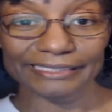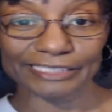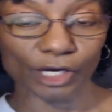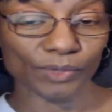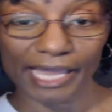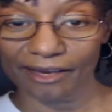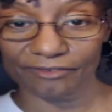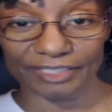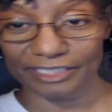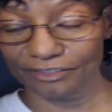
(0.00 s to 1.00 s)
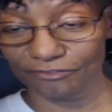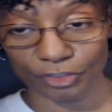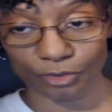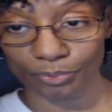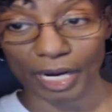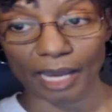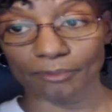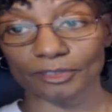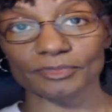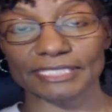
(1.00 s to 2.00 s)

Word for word: don't have any fewer problems